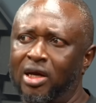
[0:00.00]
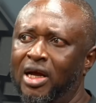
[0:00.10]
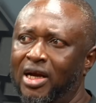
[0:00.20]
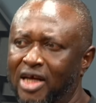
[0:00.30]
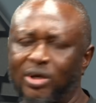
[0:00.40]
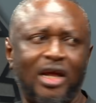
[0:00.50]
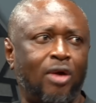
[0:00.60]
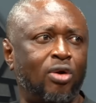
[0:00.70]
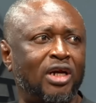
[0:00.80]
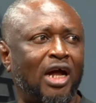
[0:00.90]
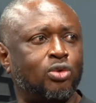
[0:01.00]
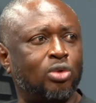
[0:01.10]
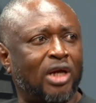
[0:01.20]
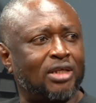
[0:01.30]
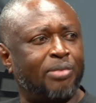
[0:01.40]
That's why they are running out to
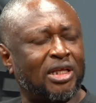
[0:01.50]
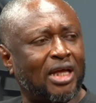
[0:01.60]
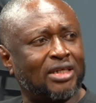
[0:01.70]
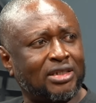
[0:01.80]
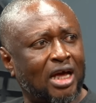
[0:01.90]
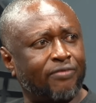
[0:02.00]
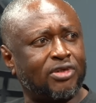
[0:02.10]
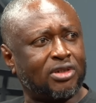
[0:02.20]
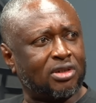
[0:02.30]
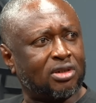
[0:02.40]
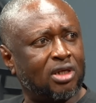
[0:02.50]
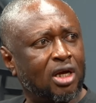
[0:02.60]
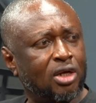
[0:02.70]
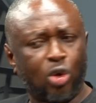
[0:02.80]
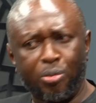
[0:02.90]
get better services. So
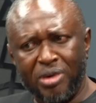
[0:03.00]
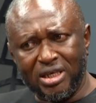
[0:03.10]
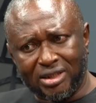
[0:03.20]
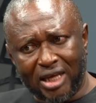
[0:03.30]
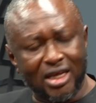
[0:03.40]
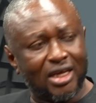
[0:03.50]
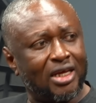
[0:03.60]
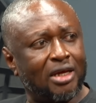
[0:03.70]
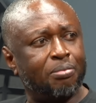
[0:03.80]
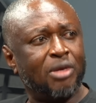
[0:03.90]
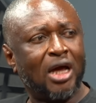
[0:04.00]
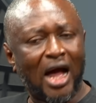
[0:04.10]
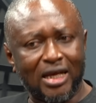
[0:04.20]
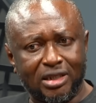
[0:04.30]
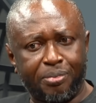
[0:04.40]
Obi is telling him, as the
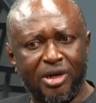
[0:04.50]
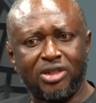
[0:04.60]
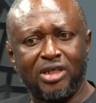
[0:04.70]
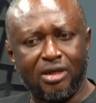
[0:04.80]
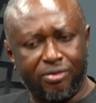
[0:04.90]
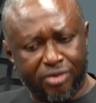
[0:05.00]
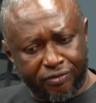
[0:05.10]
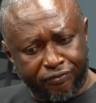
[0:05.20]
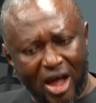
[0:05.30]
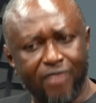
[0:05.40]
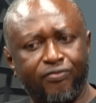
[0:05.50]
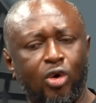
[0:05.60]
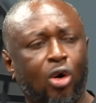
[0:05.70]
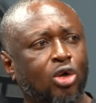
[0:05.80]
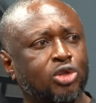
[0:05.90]
president, revive your
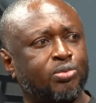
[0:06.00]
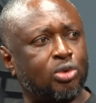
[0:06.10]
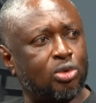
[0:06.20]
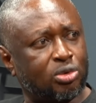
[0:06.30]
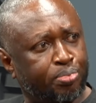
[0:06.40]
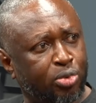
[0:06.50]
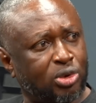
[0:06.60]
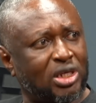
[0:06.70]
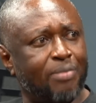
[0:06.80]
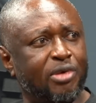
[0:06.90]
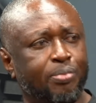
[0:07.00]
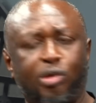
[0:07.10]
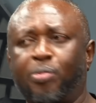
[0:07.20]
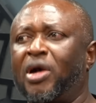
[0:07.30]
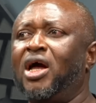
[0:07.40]
hospitals, put them in
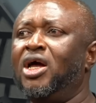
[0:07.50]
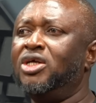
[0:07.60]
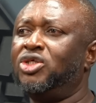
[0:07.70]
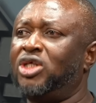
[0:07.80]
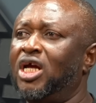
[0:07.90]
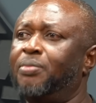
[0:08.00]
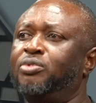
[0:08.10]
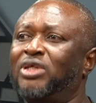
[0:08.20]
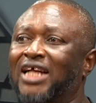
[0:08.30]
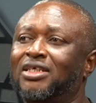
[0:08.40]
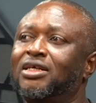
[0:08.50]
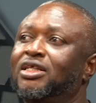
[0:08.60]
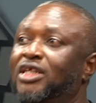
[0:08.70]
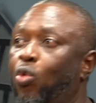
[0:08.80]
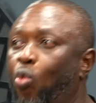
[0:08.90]
proper shape, that the
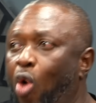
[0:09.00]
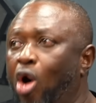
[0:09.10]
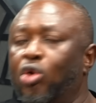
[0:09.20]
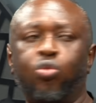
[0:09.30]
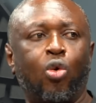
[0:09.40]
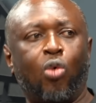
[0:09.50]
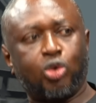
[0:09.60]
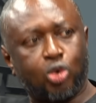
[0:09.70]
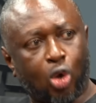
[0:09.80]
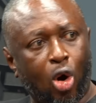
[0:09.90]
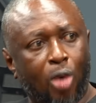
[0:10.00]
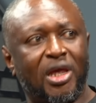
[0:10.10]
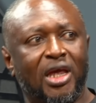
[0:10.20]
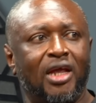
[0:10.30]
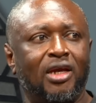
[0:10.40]
world will want to come
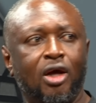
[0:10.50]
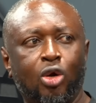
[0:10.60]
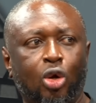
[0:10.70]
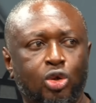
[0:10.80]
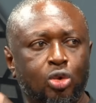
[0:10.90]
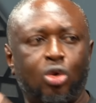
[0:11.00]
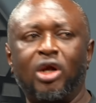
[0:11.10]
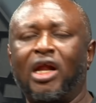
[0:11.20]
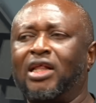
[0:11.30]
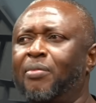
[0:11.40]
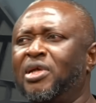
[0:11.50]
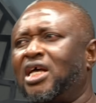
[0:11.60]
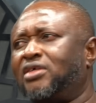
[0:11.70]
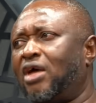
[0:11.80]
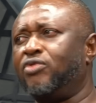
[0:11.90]
in, not to go out. How many times have
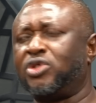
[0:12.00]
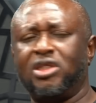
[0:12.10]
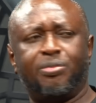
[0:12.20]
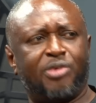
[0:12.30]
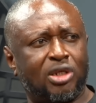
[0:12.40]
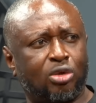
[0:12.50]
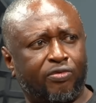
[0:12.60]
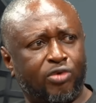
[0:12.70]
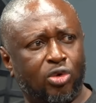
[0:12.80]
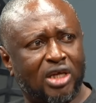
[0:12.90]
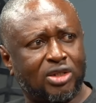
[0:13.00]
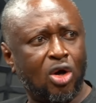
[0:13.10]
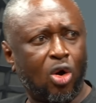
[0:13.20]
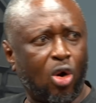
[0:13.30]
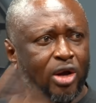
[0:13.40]
you seen the president of the US or
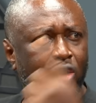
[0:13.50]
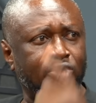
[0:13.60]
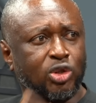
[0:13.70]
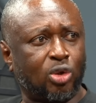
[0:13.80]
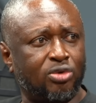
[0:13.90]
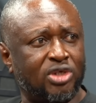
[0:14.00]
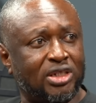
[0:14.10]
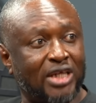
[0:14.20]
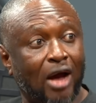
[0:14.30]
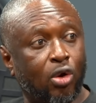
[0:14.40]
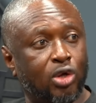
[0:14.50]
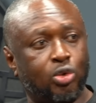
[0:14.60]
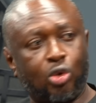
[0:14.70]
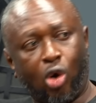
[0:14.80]
any of these countries, they are going to come